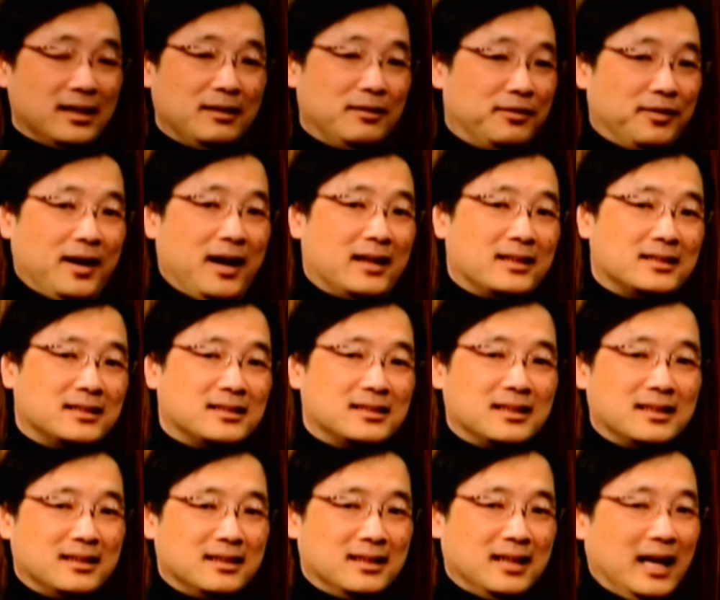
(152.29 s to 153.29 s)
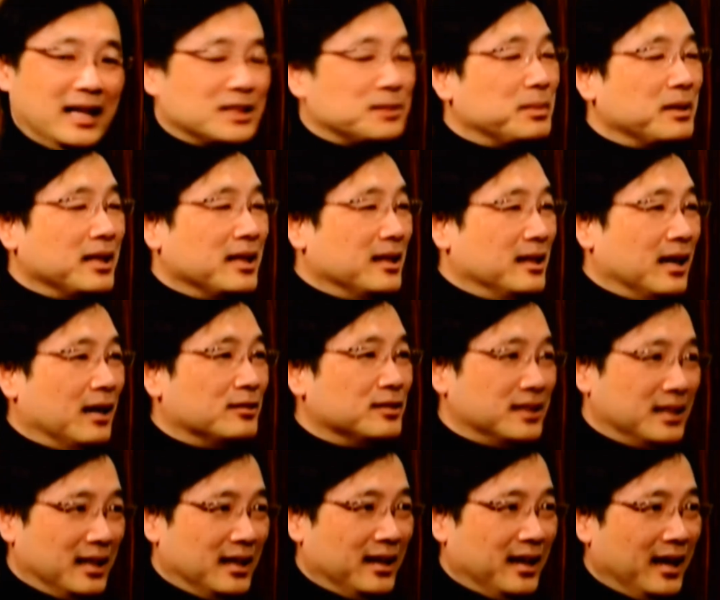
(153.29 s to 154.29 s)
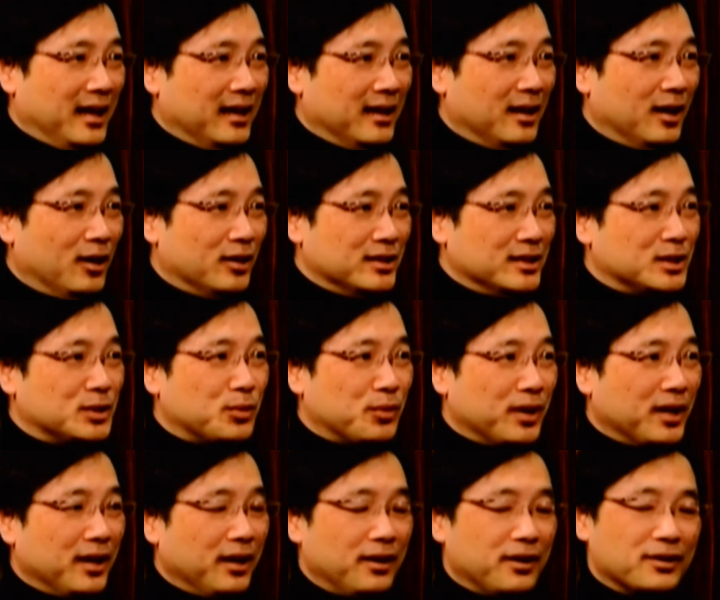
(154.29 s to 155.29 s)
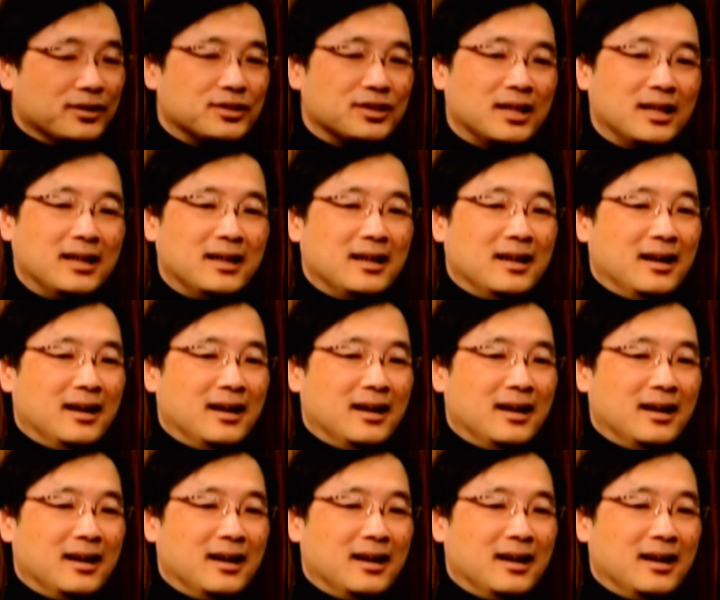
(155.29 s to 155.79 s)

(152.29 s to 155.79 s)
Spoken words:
In fact, it has been in our DNA all these 20 years.